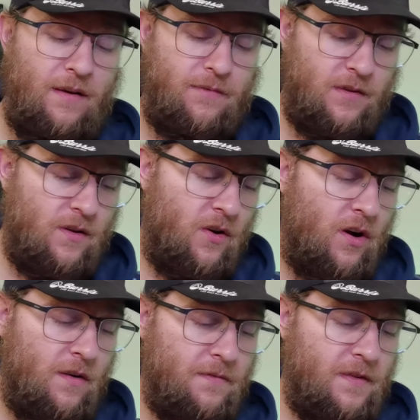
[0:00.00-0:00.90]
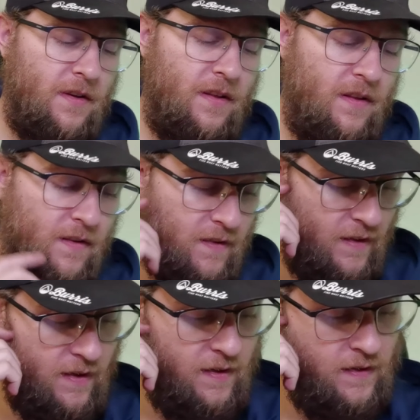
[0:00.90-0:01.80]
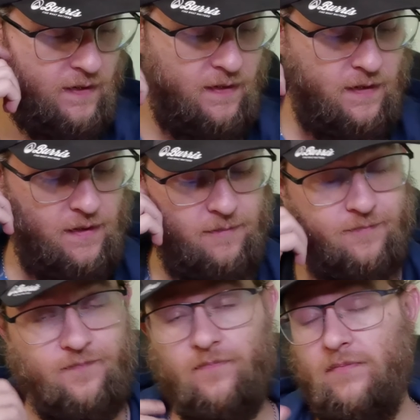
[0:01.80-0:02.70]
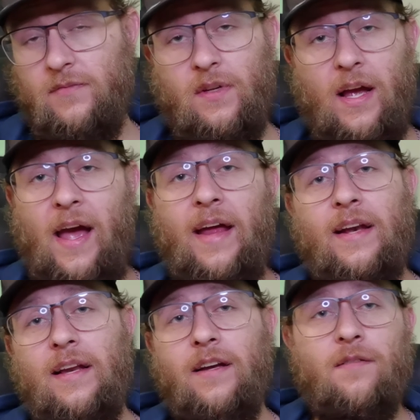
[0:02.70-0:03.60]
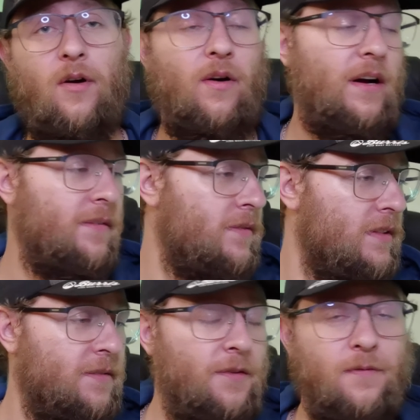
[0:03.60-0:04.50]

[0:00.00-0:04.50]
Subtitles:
Rifle craft. This is handling of a rifle.